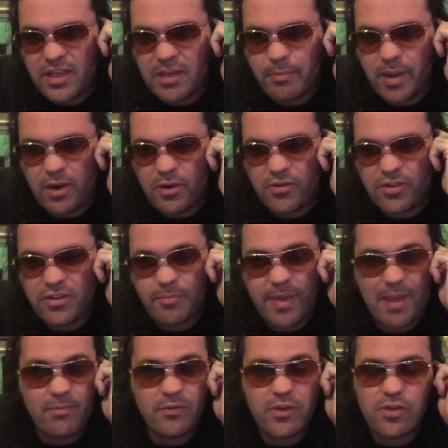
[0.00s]
comparisons to
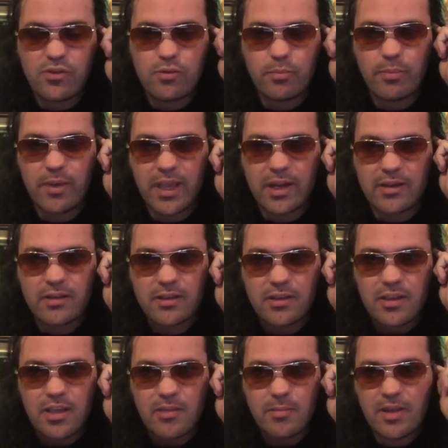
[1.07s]
Batman v Superman,
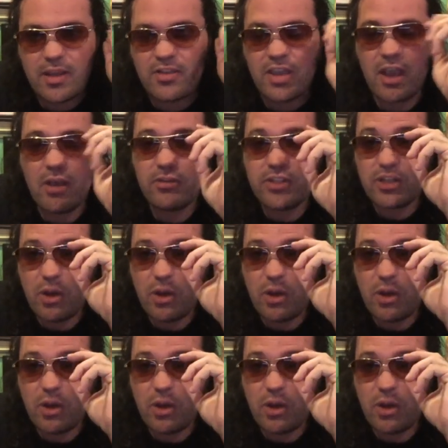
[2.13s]
because how